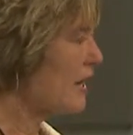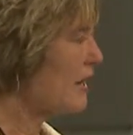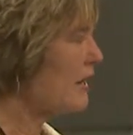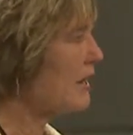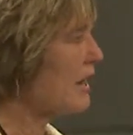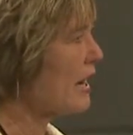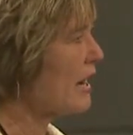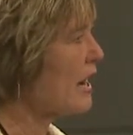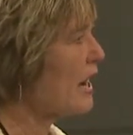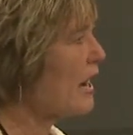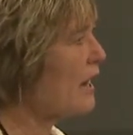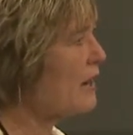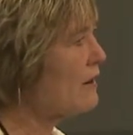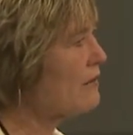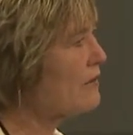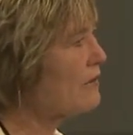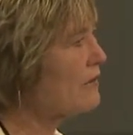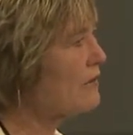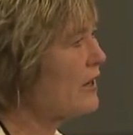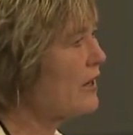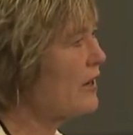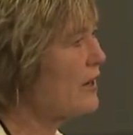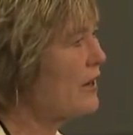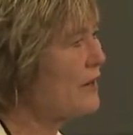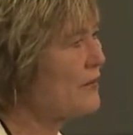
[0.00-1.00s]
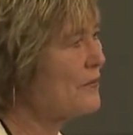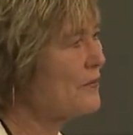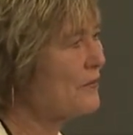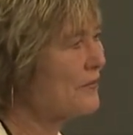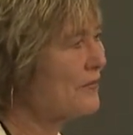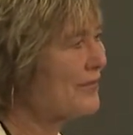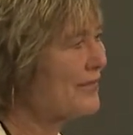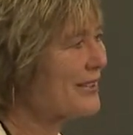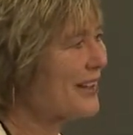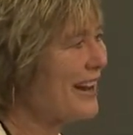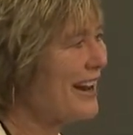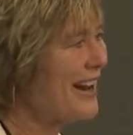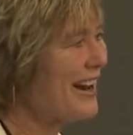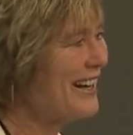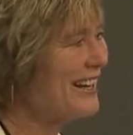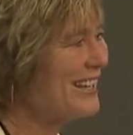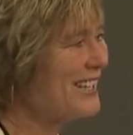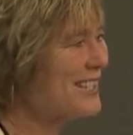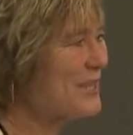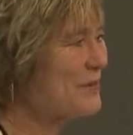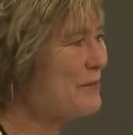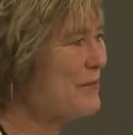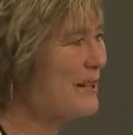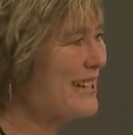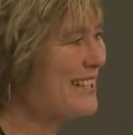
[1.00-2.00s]
I have high
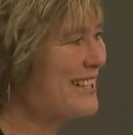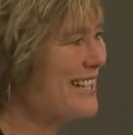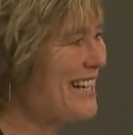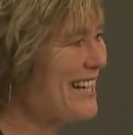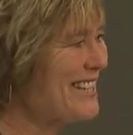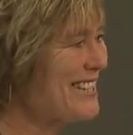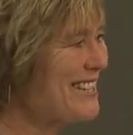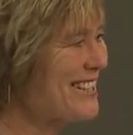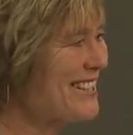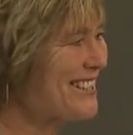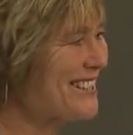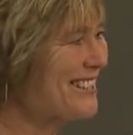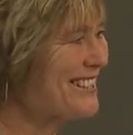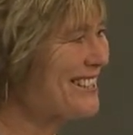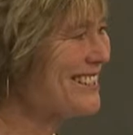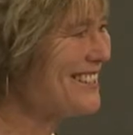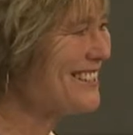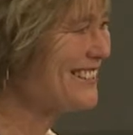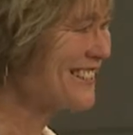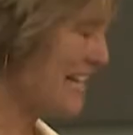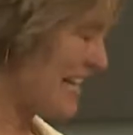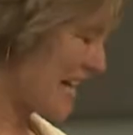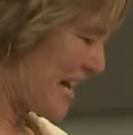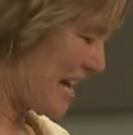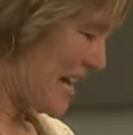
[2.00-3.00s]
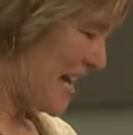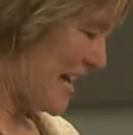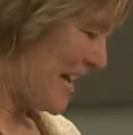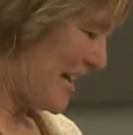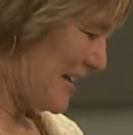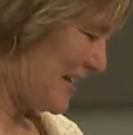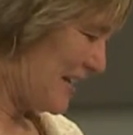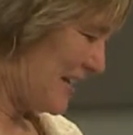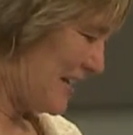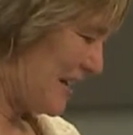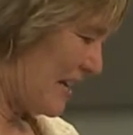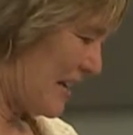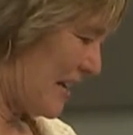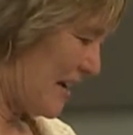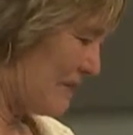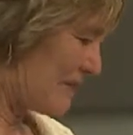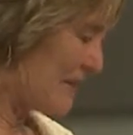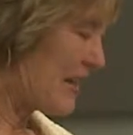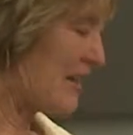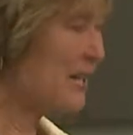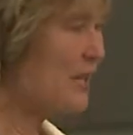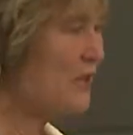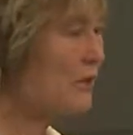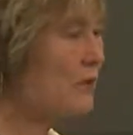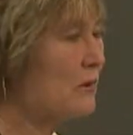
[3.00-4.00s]
expectations
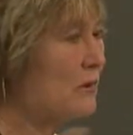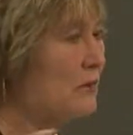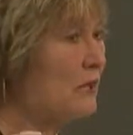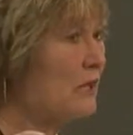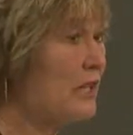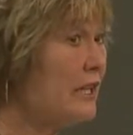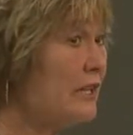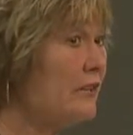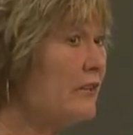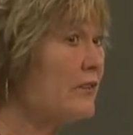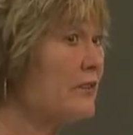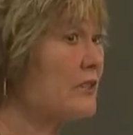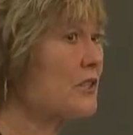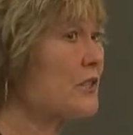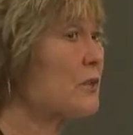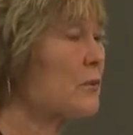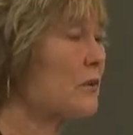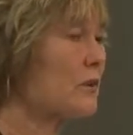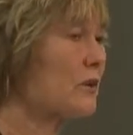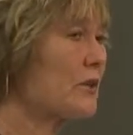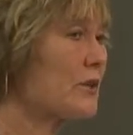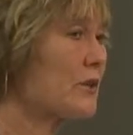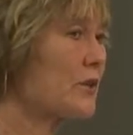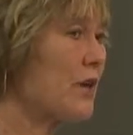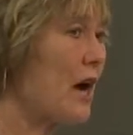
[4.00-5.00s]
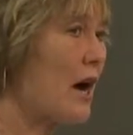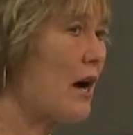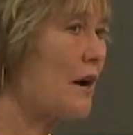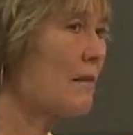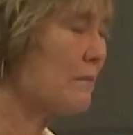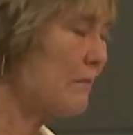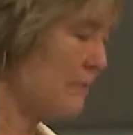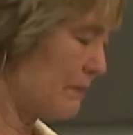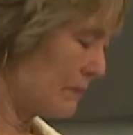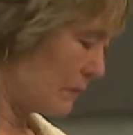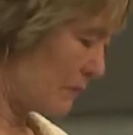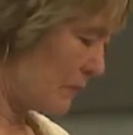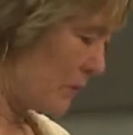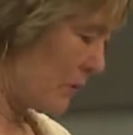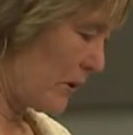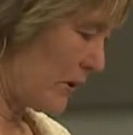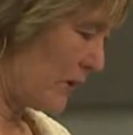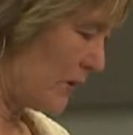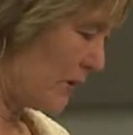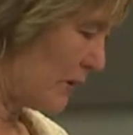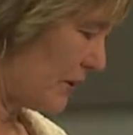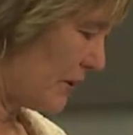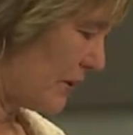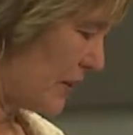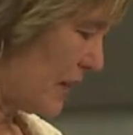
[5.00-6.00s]
that you'll leave this workshop
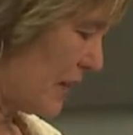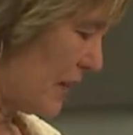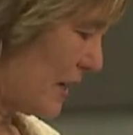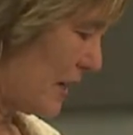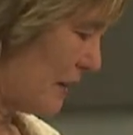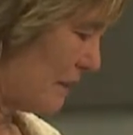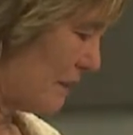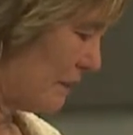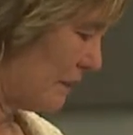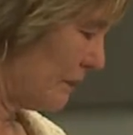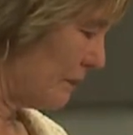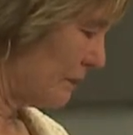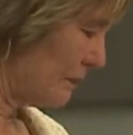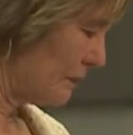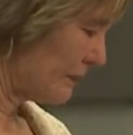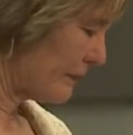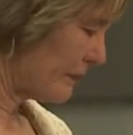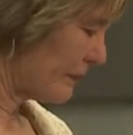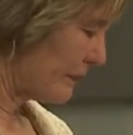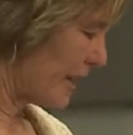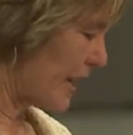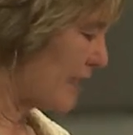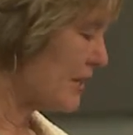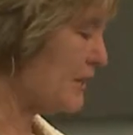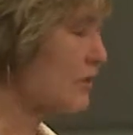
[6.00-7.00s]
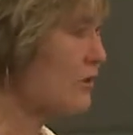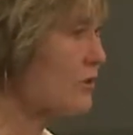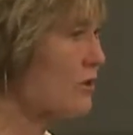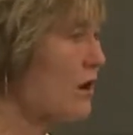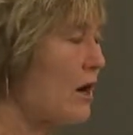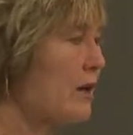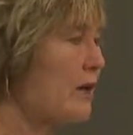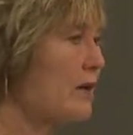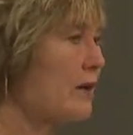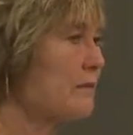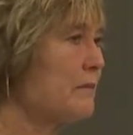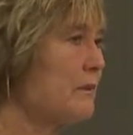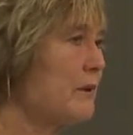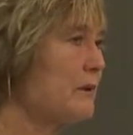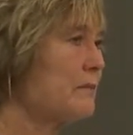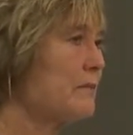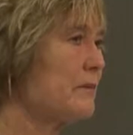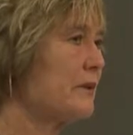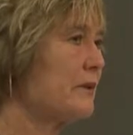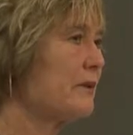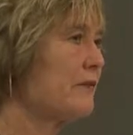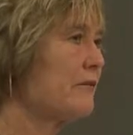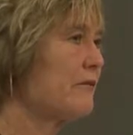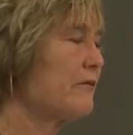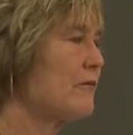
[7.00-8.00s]
with a strong
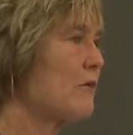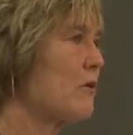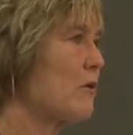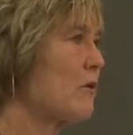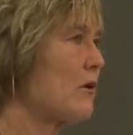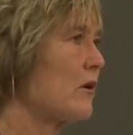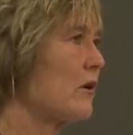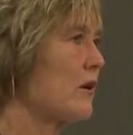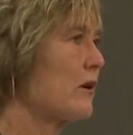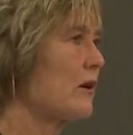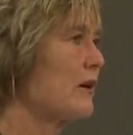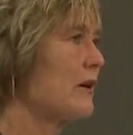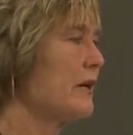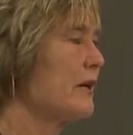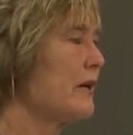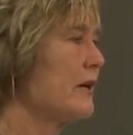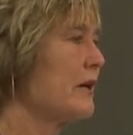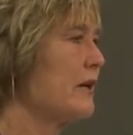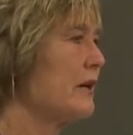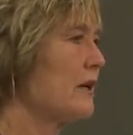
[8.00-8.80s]
commitment for